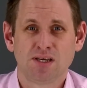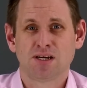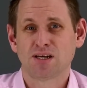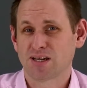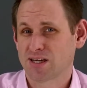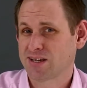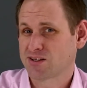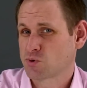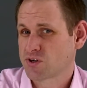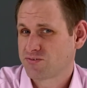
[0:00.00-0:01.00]
And
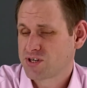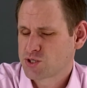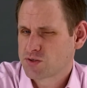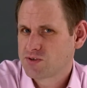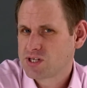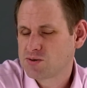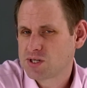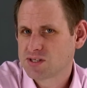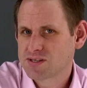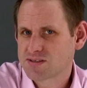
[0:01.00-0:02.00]
I want to finish the video
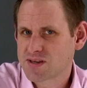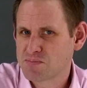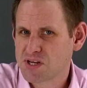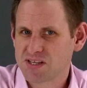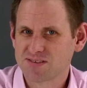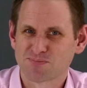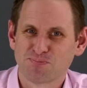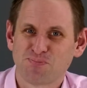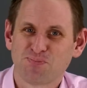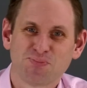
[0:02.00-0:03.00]
in under 10 minutes.
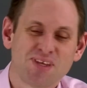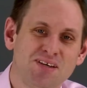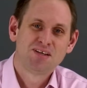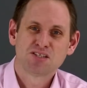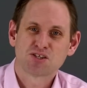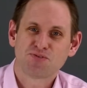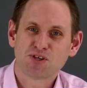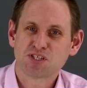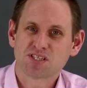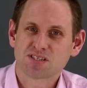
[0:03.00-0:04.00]

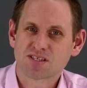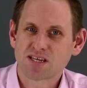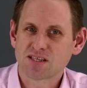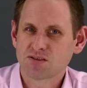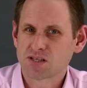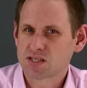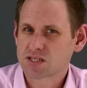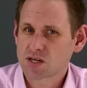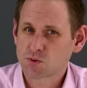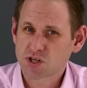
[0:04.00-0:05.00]
Suffice it to say, though, that the
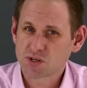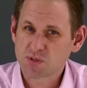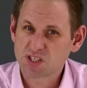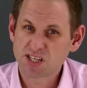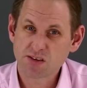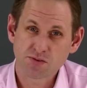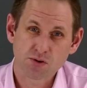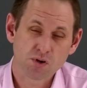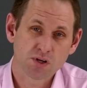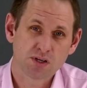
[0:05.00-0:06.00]
cell types differ
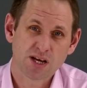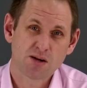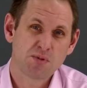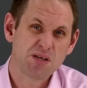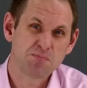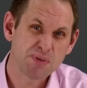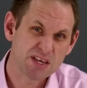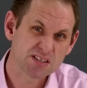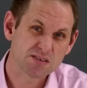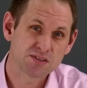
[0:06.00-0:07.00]
on how many
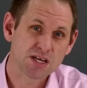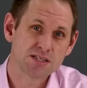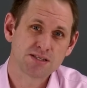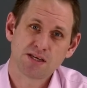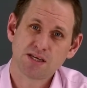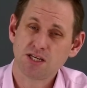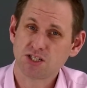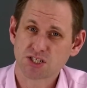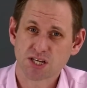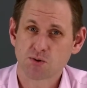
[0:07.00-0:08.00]
bits of data
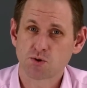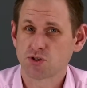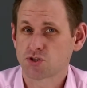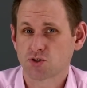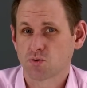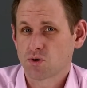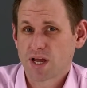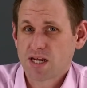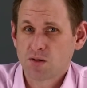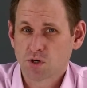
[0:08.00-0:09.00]
each cell can store
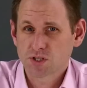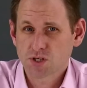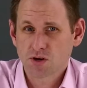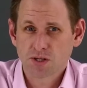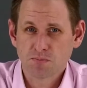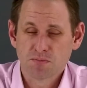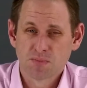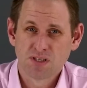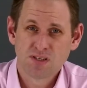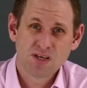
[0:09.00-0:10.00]
at any time.
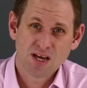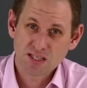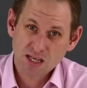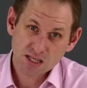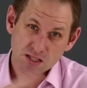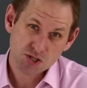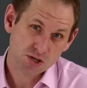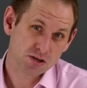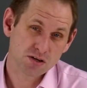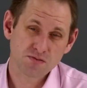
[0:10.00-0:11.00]
And that, in
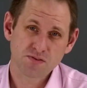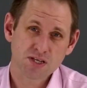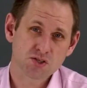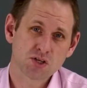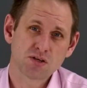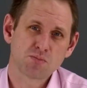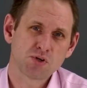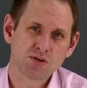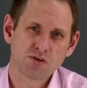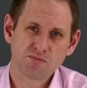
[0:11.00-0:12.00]
turn, affects the number
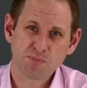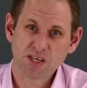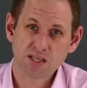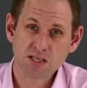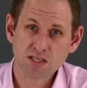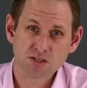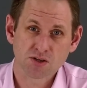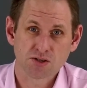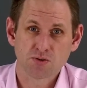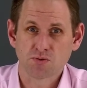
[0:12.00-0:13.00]
of PE
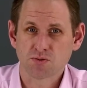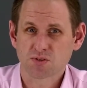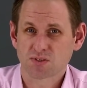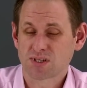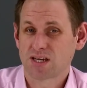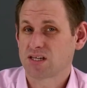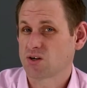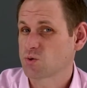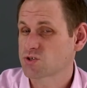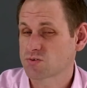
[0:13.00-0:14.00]
cycles, and it
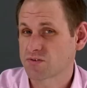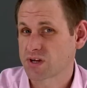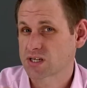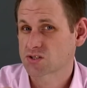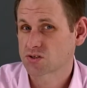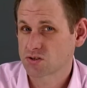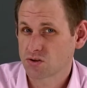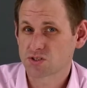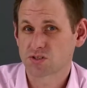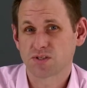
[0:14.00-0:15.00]
also affects the
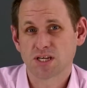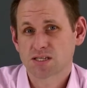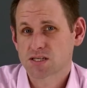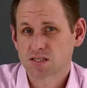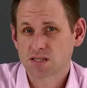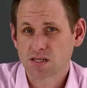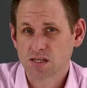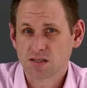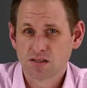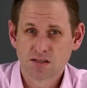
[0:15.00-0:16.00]
cost of the SSD.
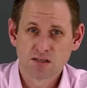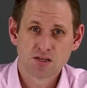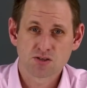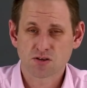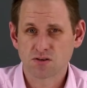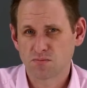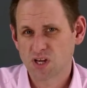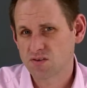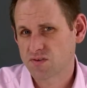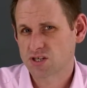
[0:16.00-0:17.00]
So
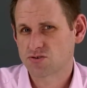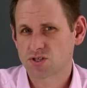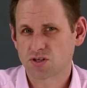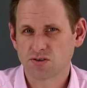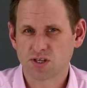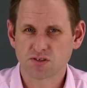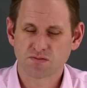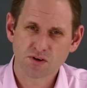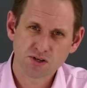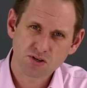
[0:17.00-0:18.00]
manufacturers are looking to
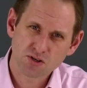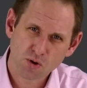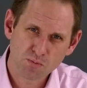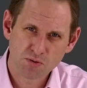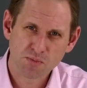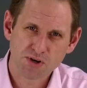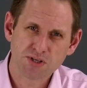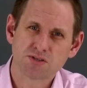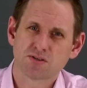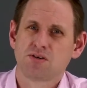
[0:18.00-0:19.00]
find a
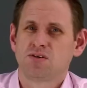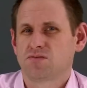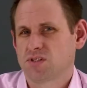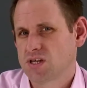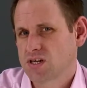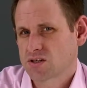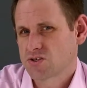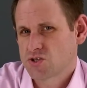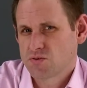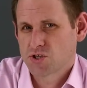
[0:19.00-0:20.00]
compromise for their
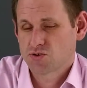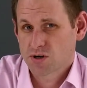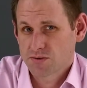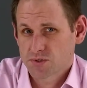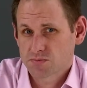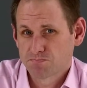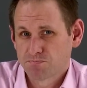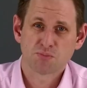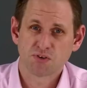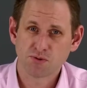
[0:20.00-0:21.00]
consumer drives.
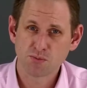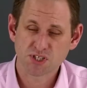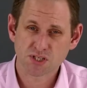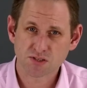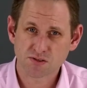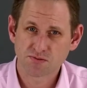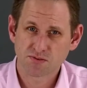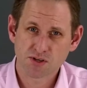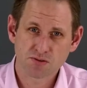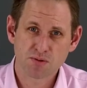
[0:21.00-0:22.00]
Performance is
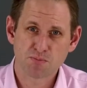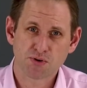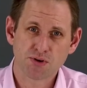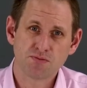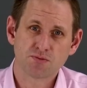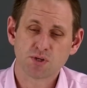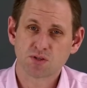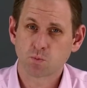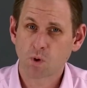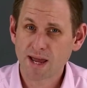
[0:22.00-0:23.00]
further improved
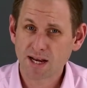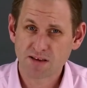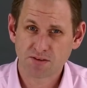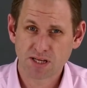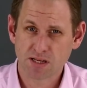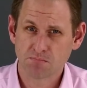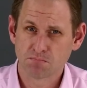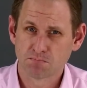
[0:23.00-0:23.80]
with wear leveling.